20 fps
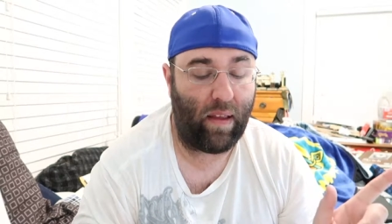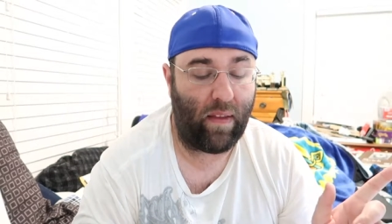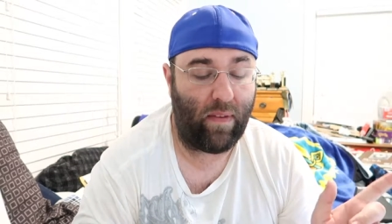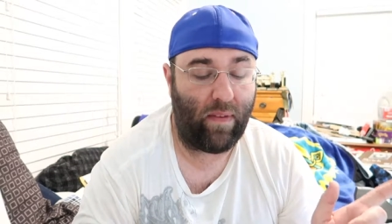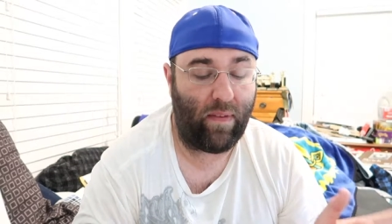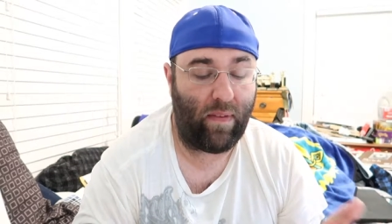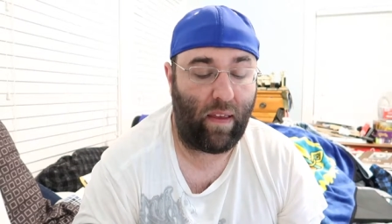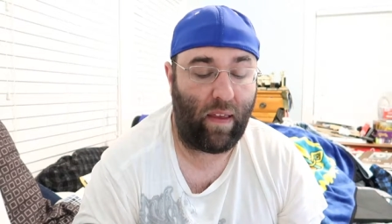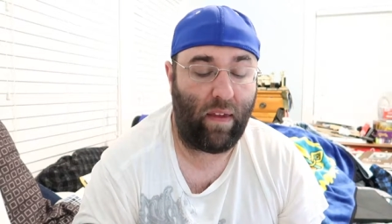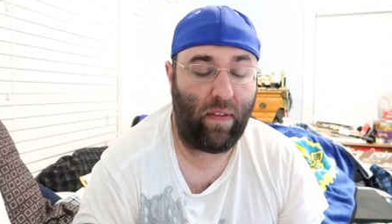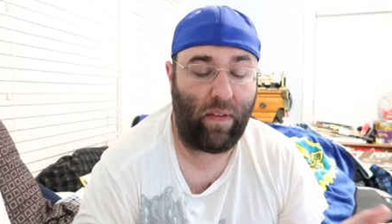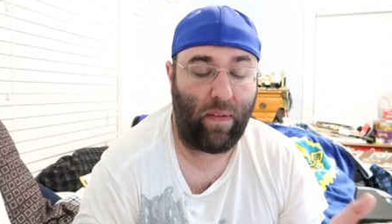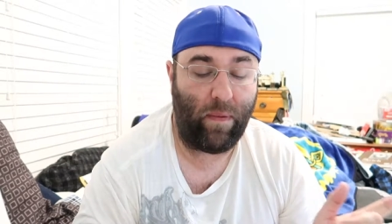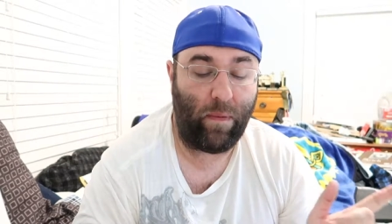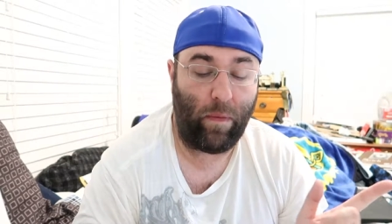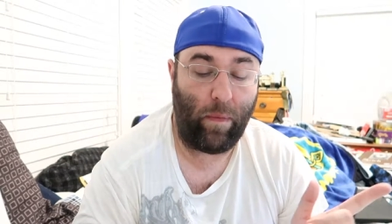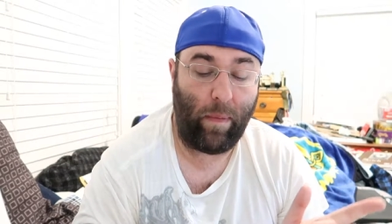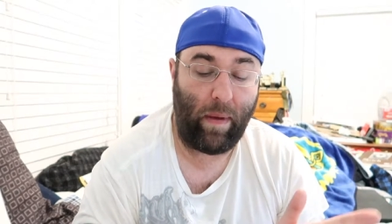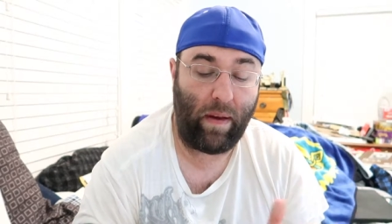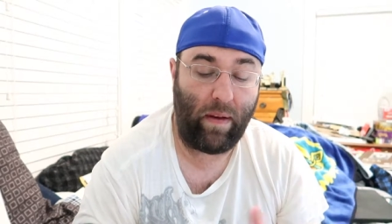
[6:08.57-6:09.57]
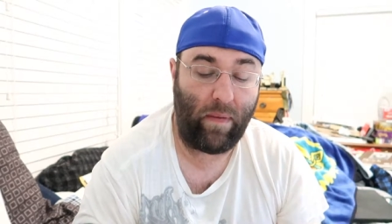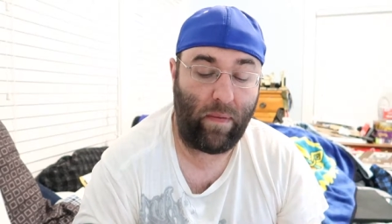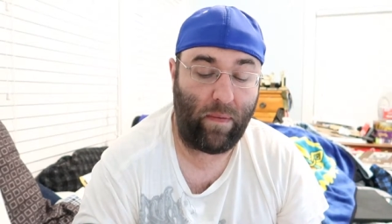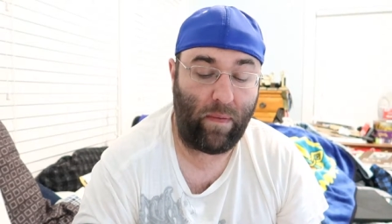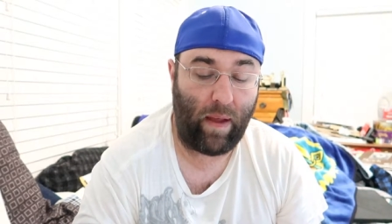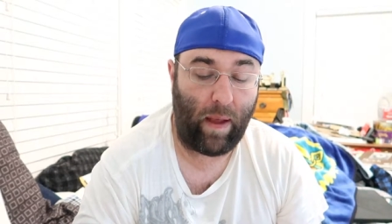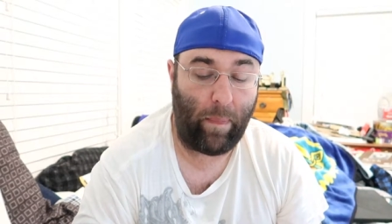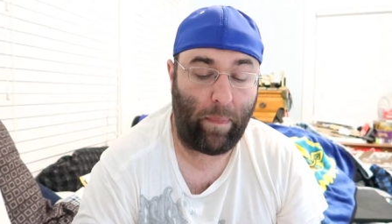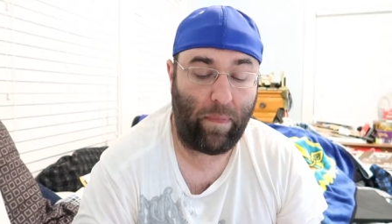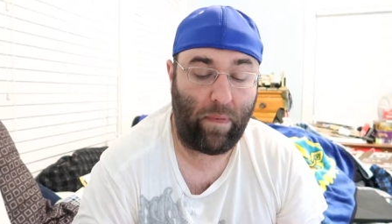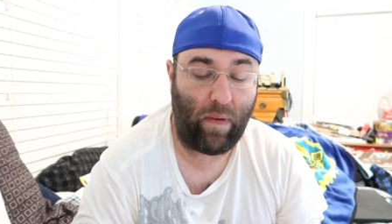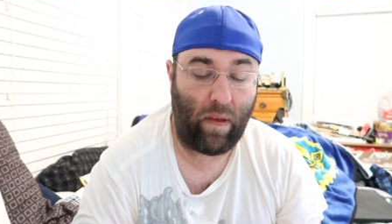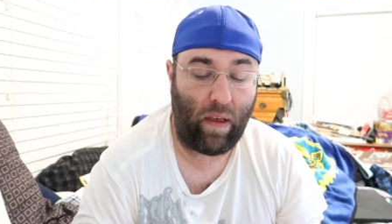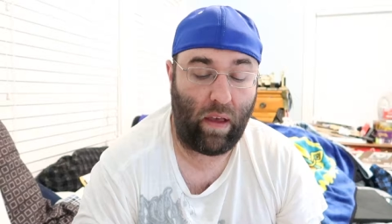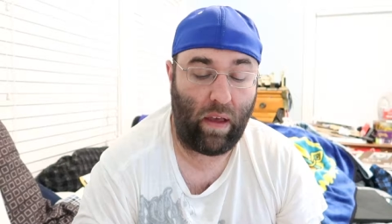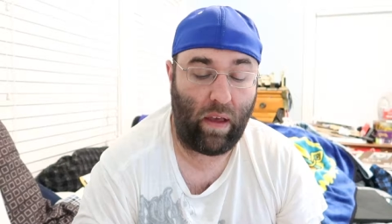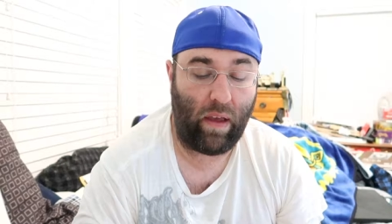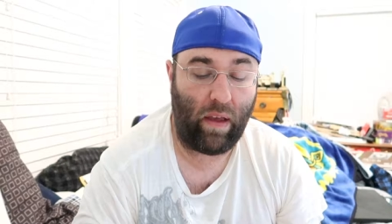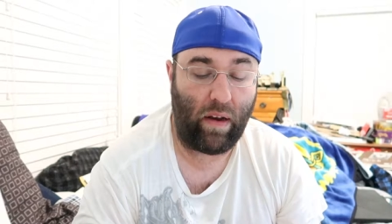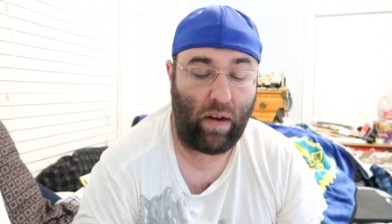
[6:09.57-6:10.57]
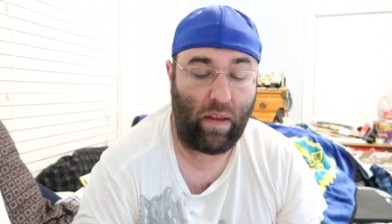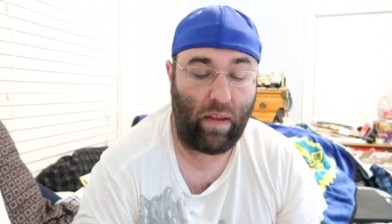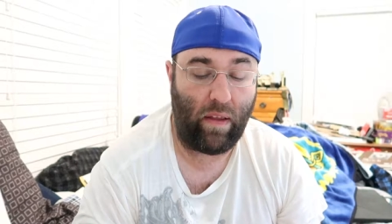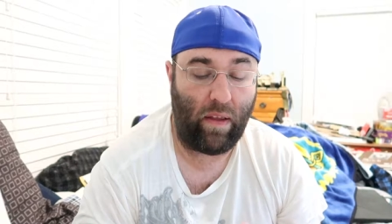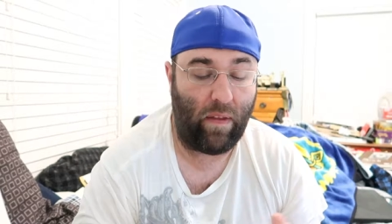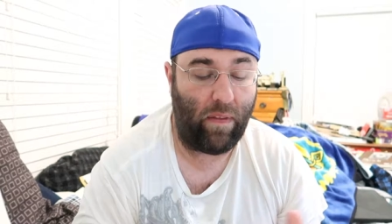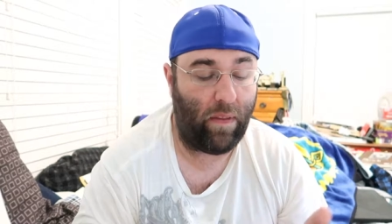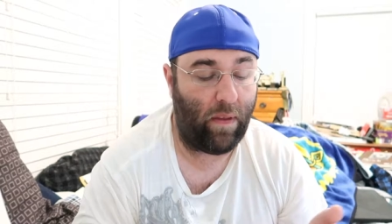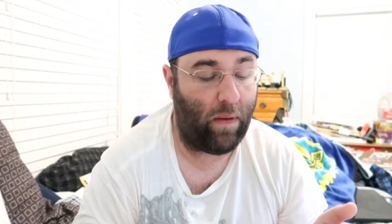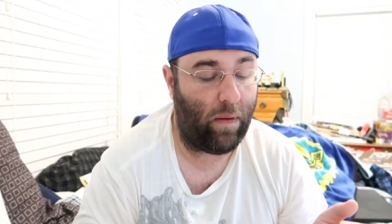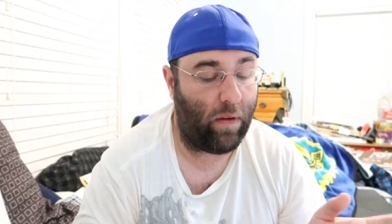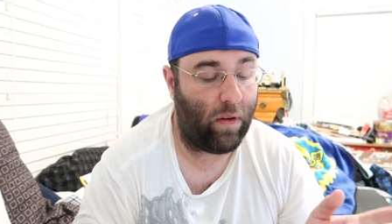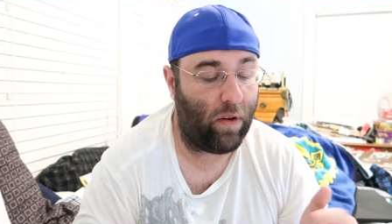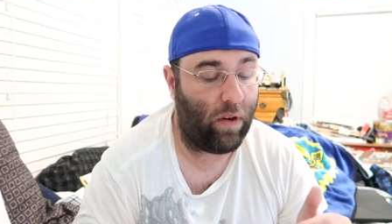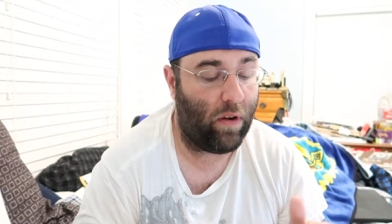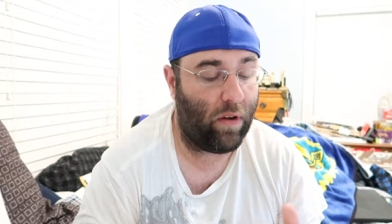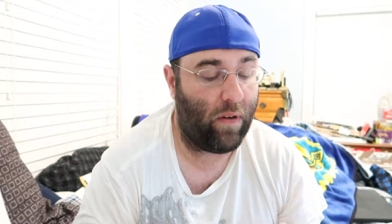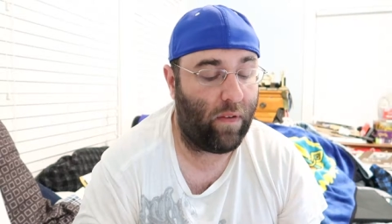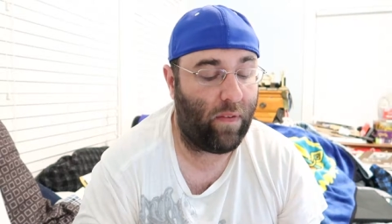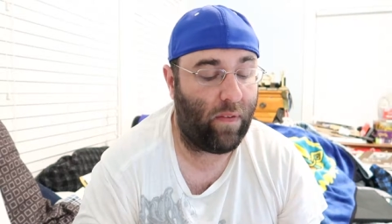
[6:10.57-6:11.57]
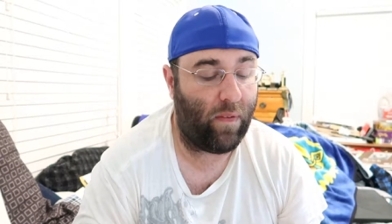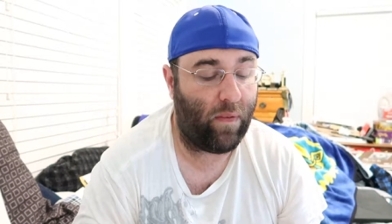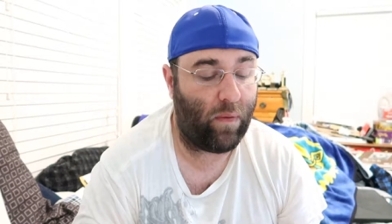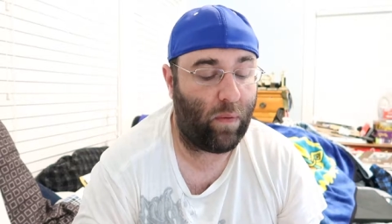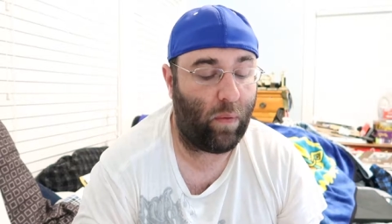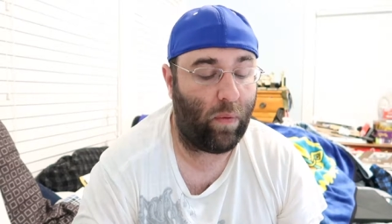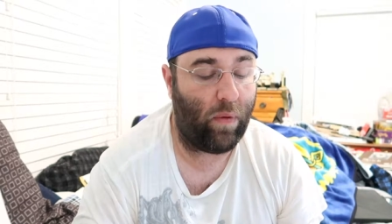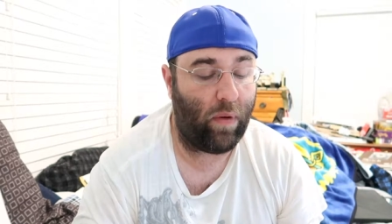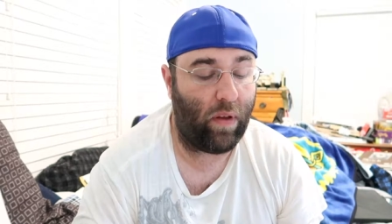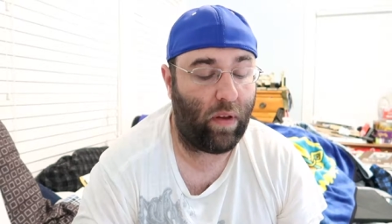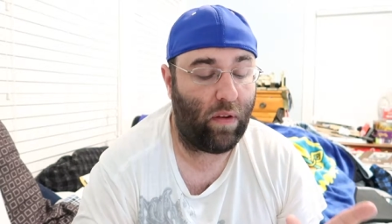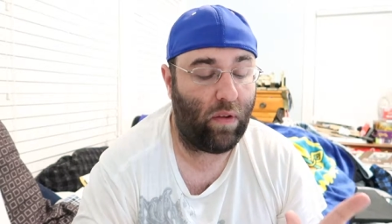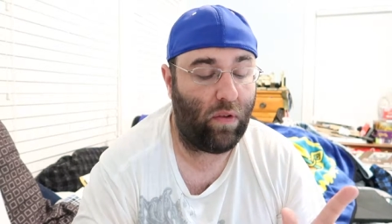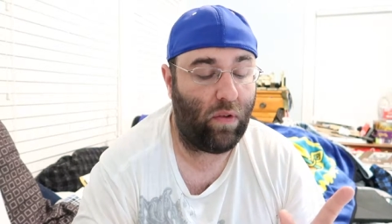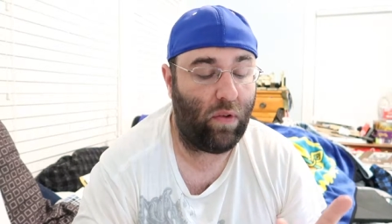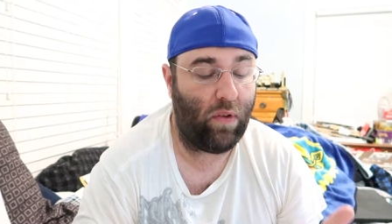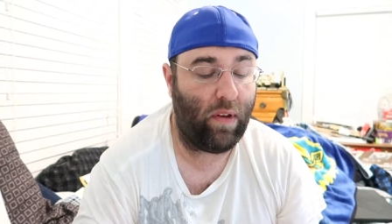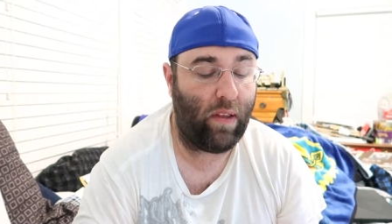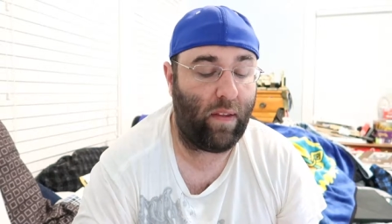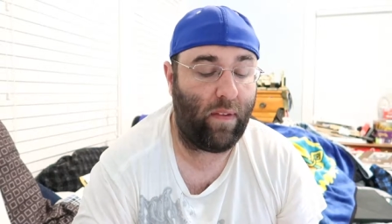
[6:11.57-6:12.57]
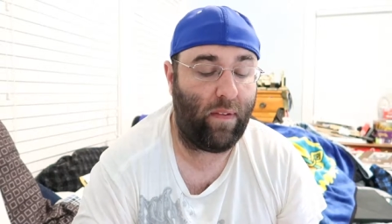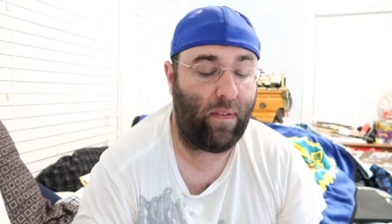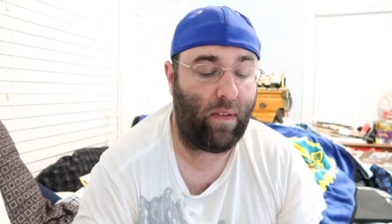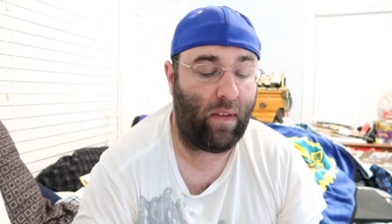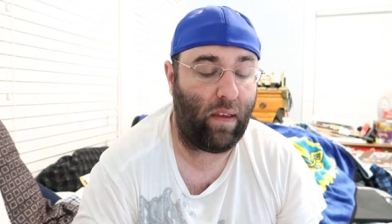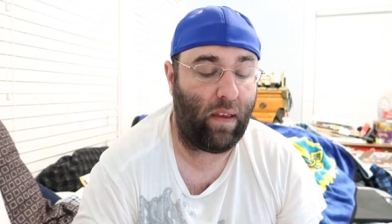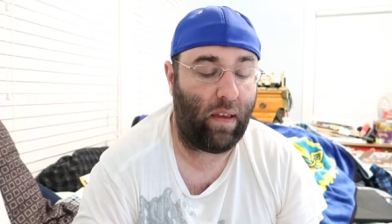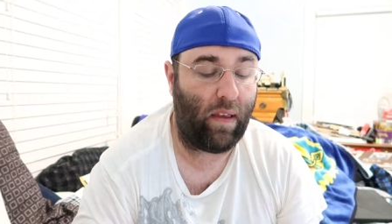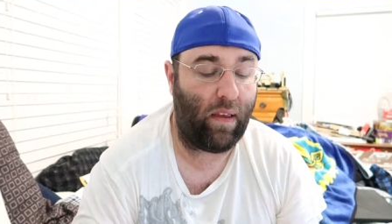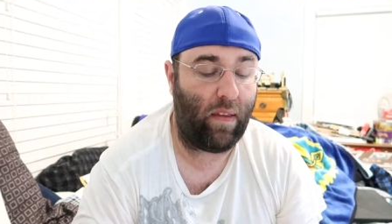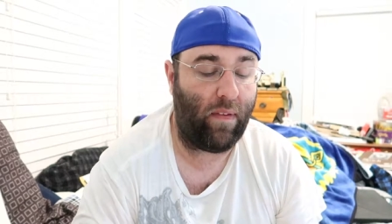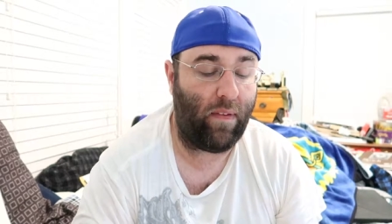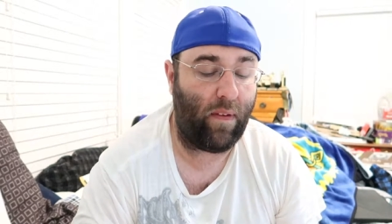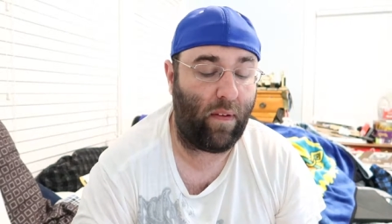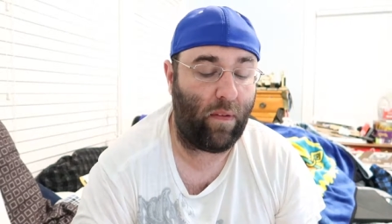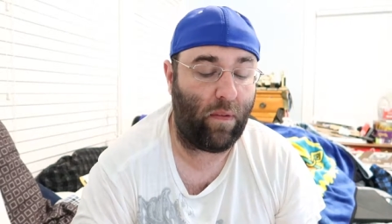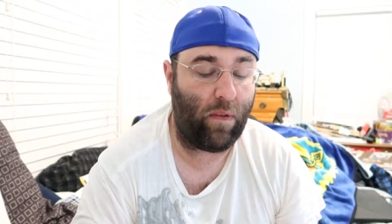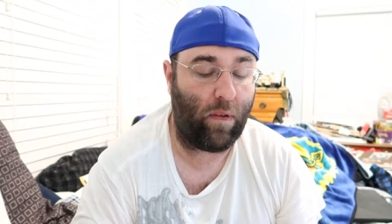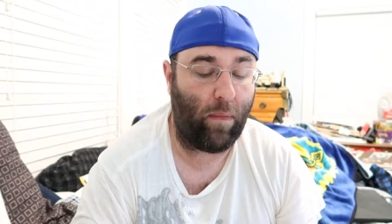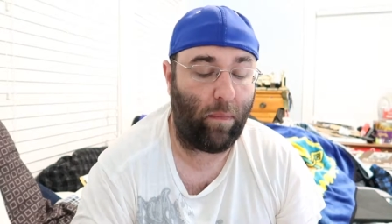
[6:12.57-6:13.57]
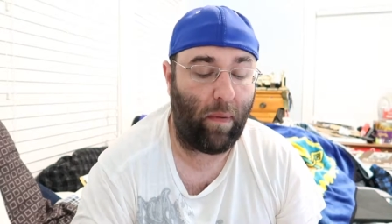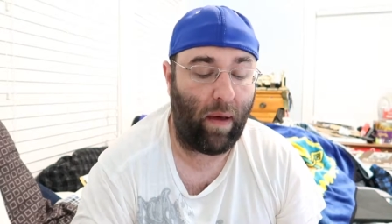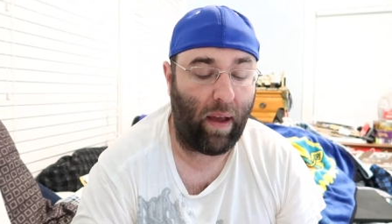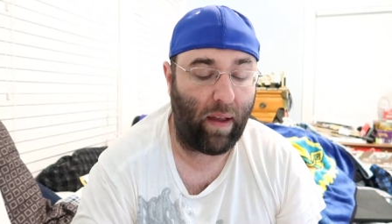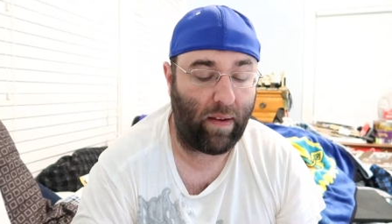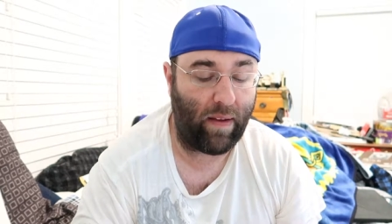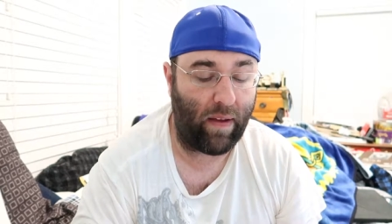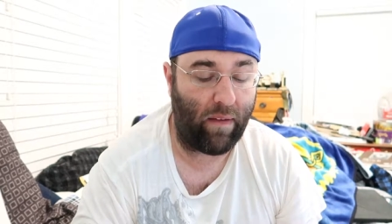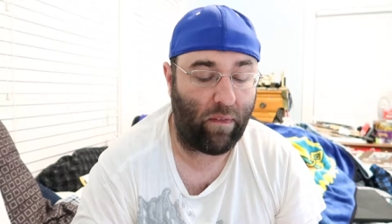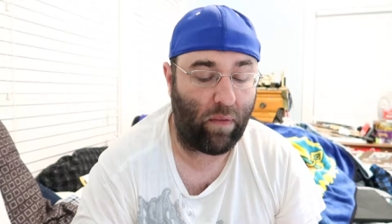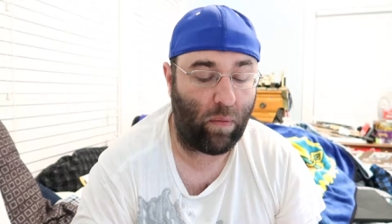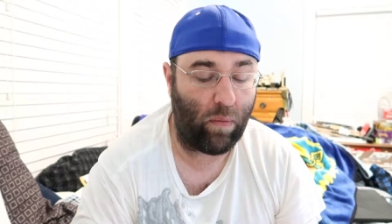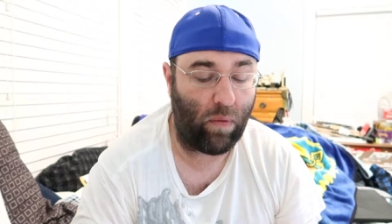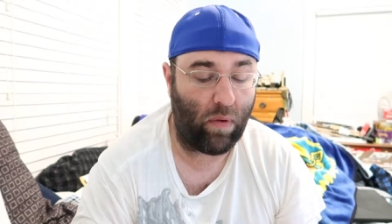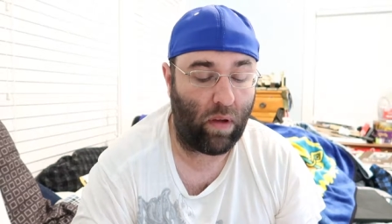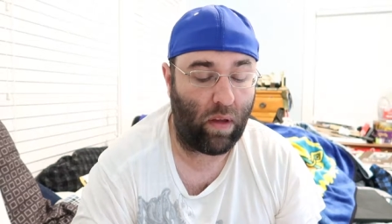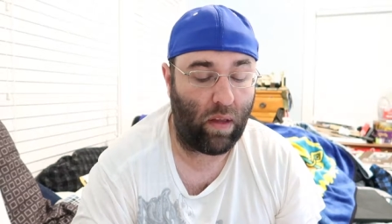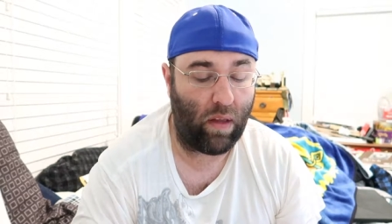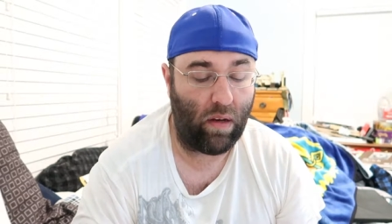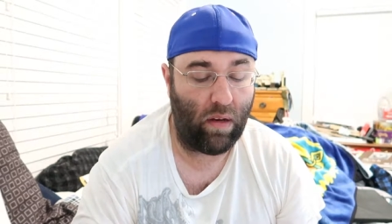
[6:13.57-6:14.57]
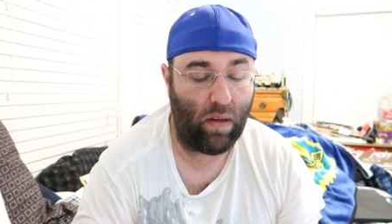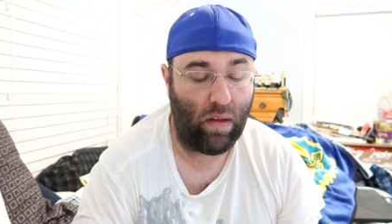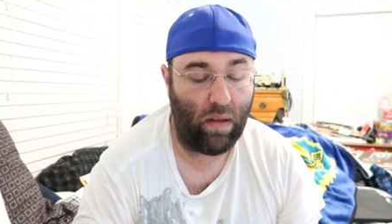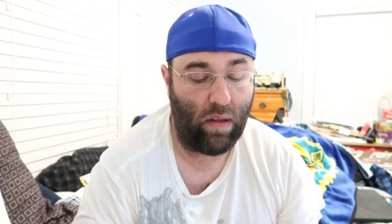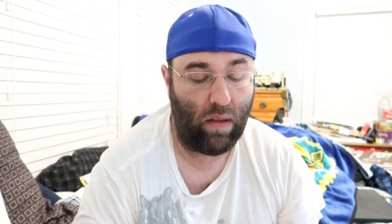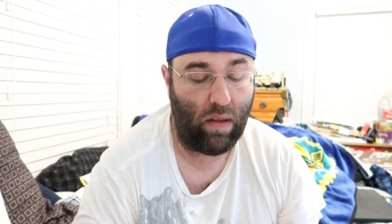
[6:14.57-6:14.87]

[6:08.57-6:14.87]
Stanley's going back to Slabside, and then Curtis is going to DC and says goodbye to everyone.